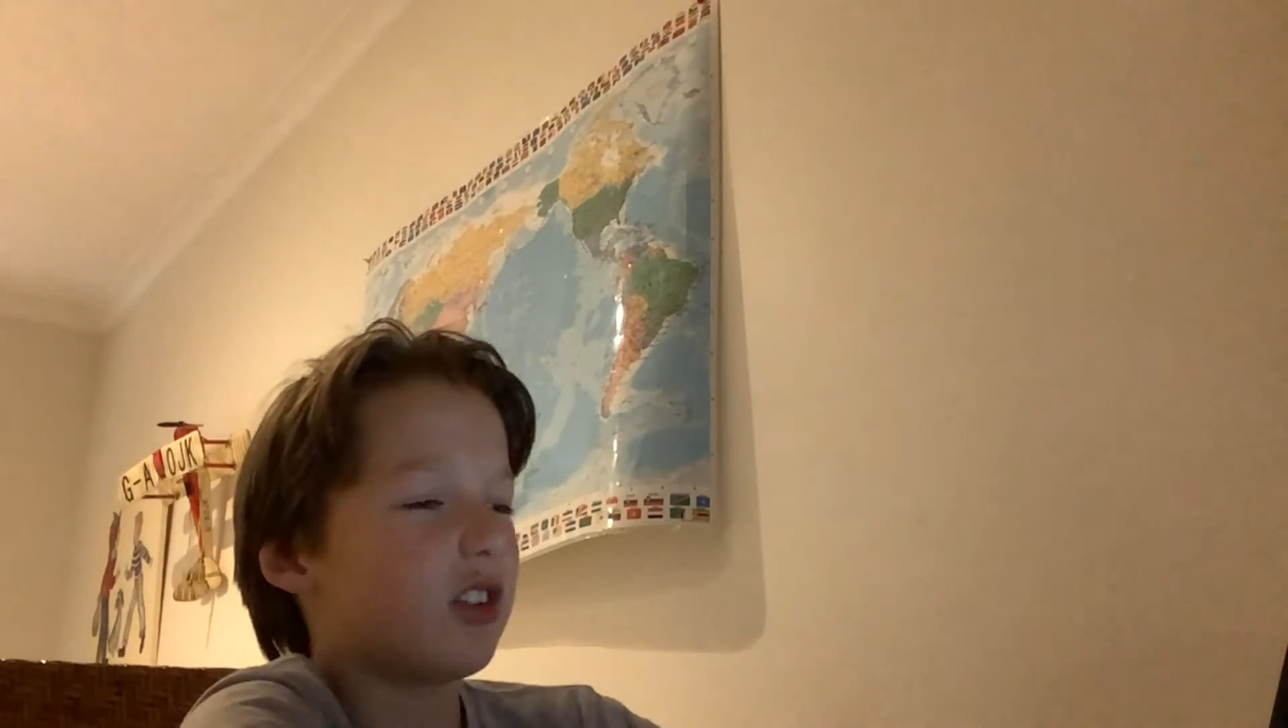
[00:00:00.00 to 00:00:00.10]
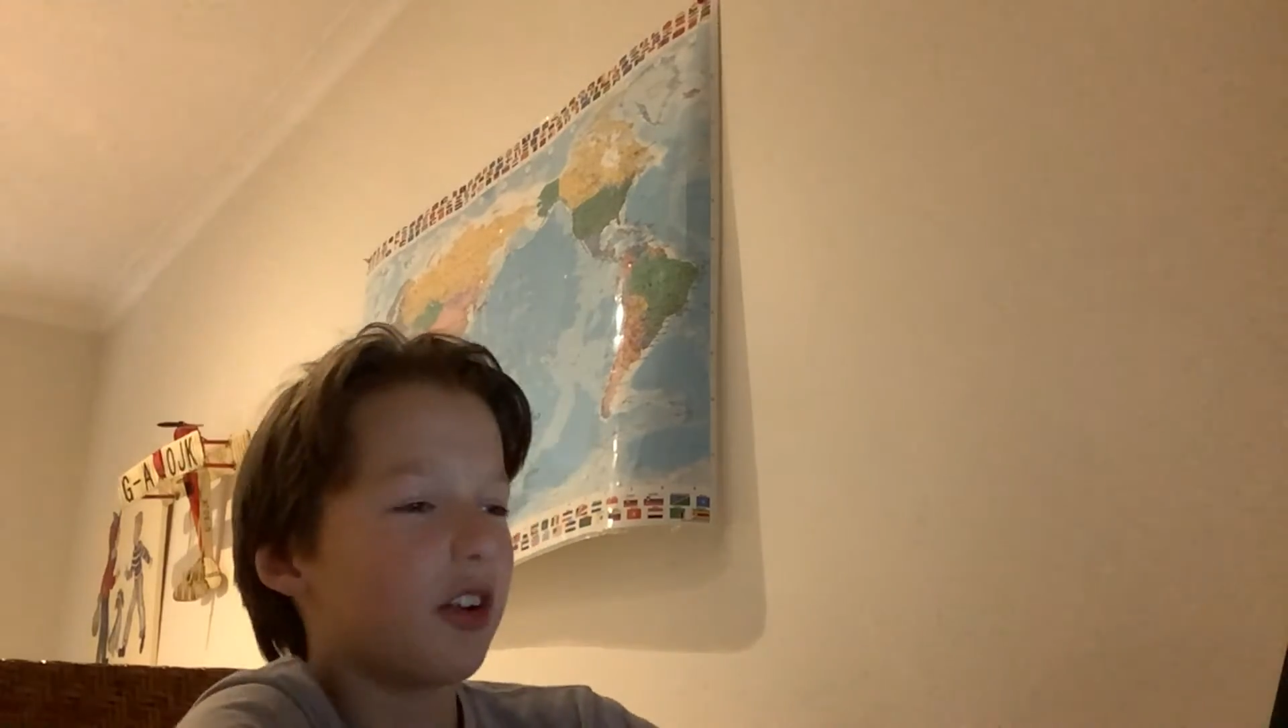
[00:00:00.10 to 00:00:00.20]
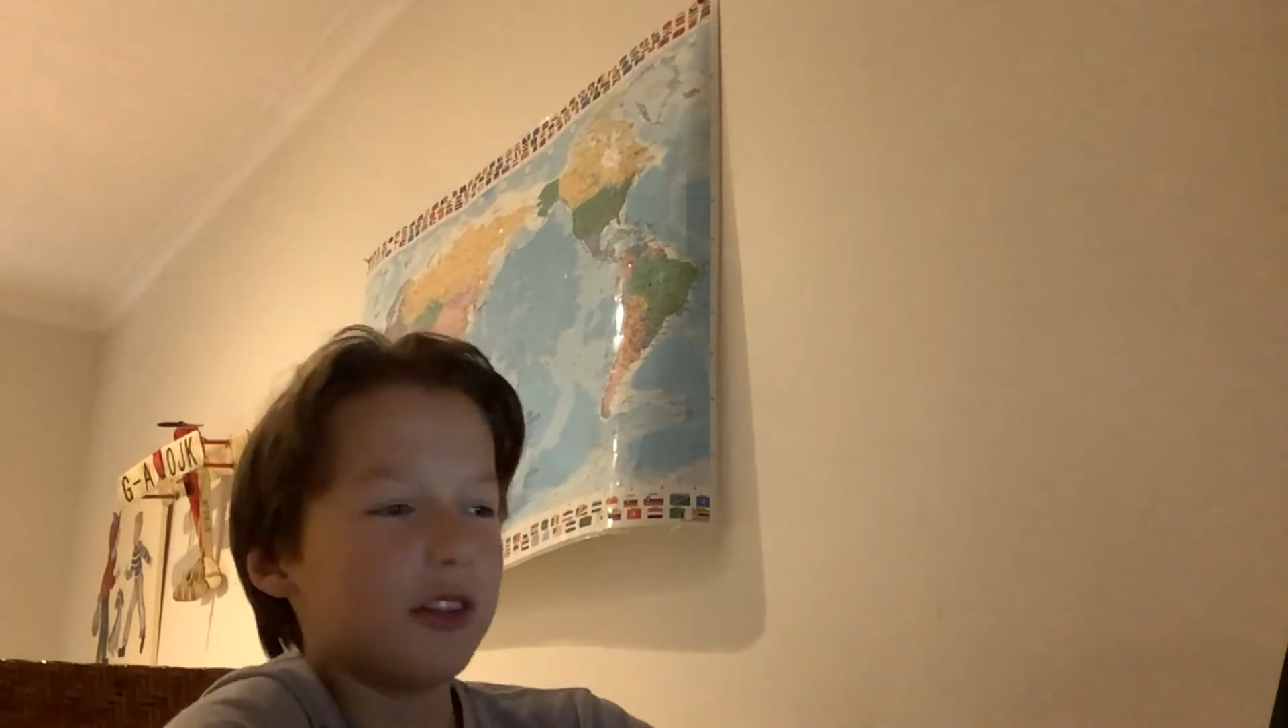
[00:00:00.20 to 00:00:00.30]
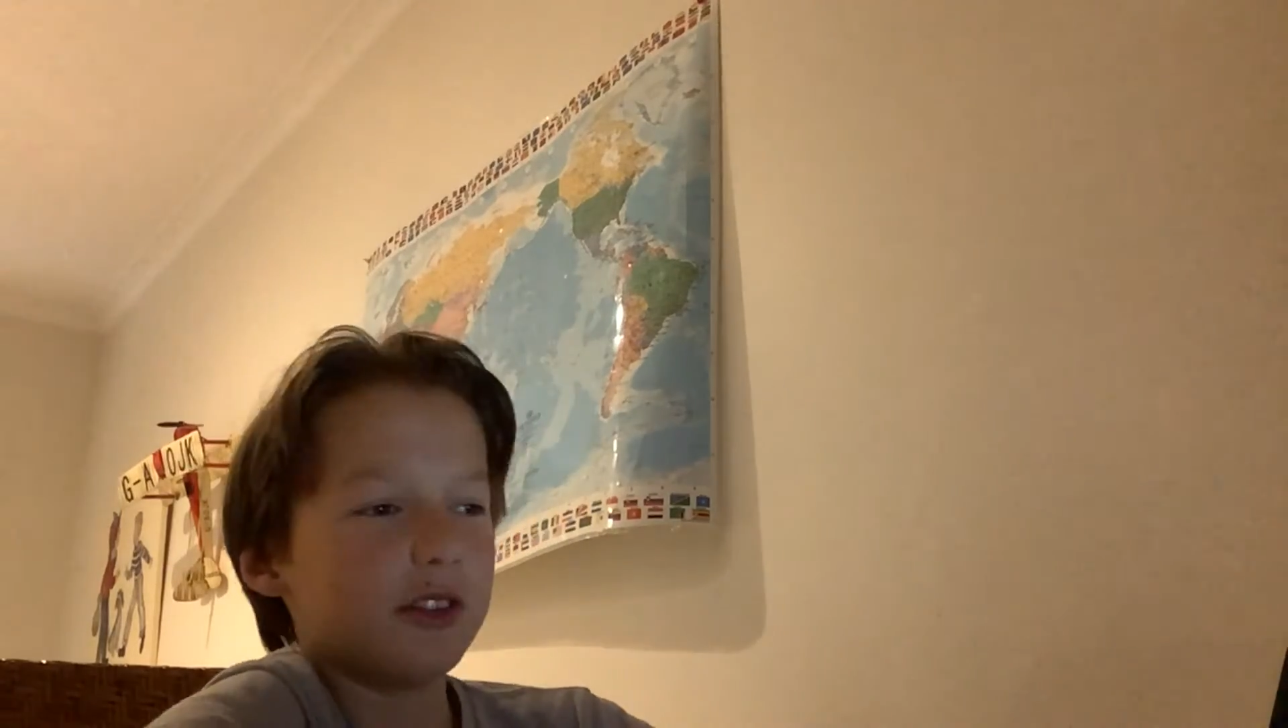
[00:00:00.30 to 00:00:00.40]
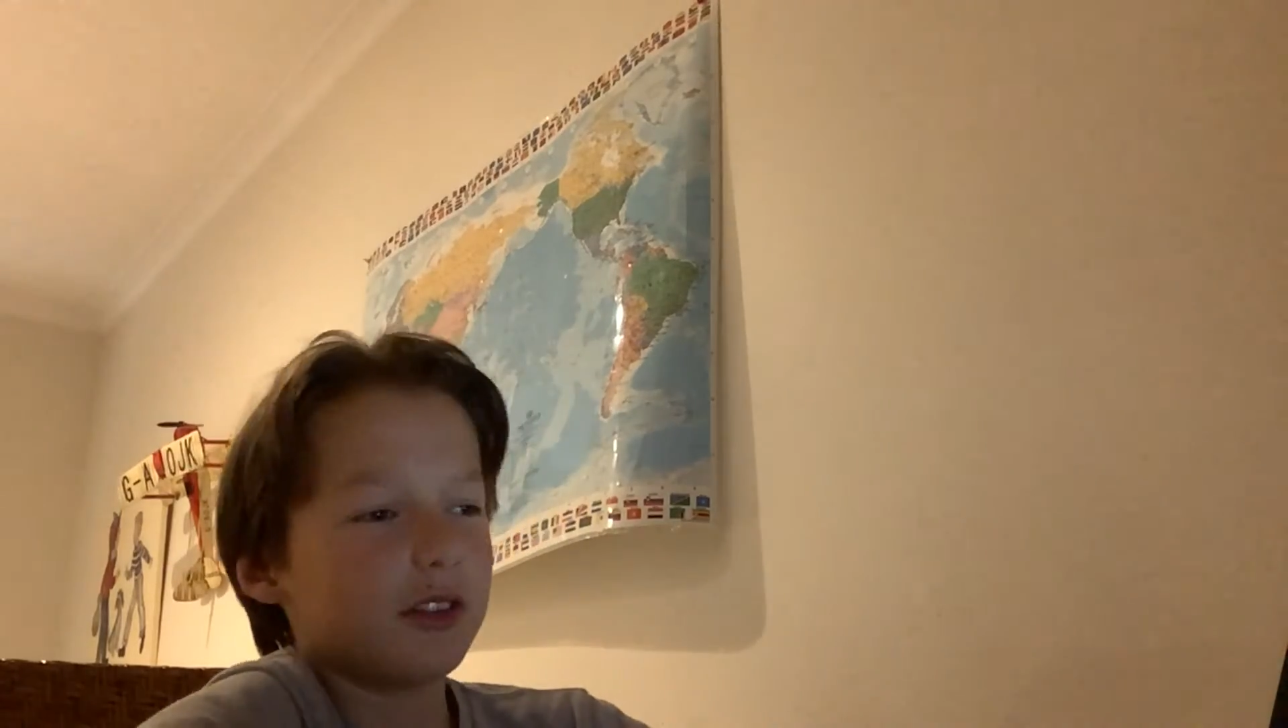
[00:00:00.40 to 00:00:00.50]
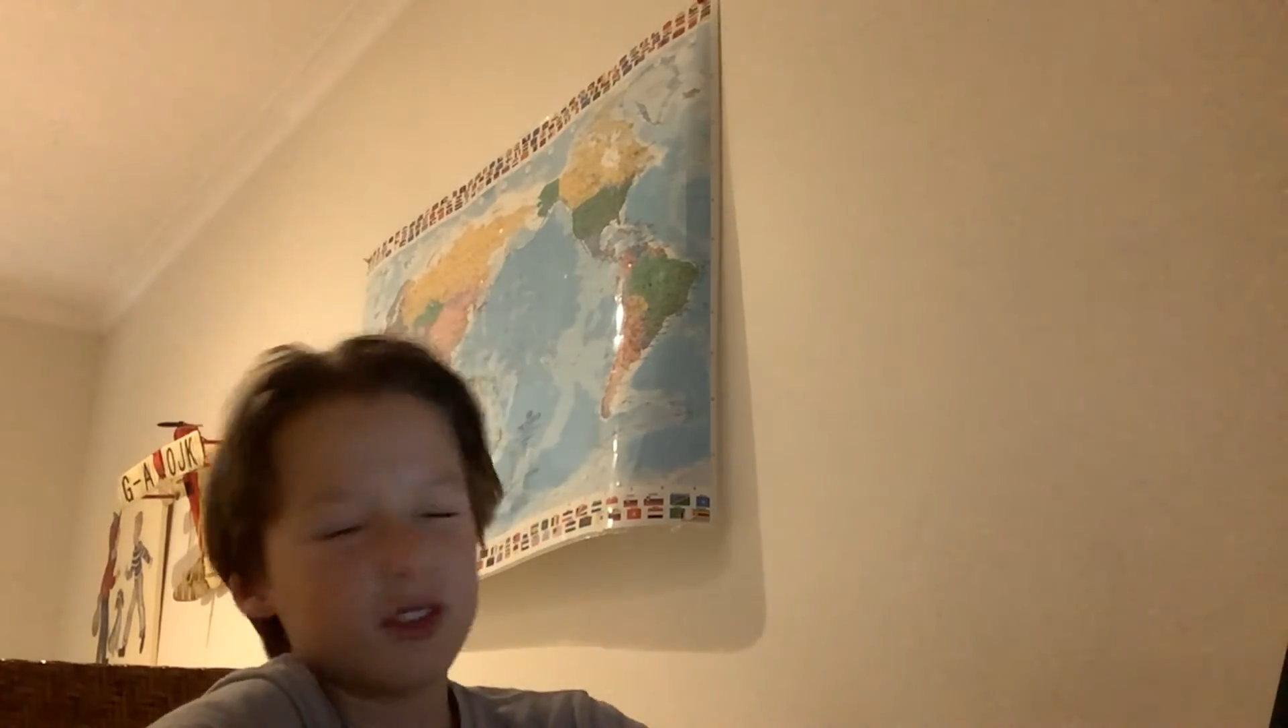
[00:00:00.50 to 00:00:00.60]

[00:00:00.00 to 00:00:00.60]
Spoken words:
don't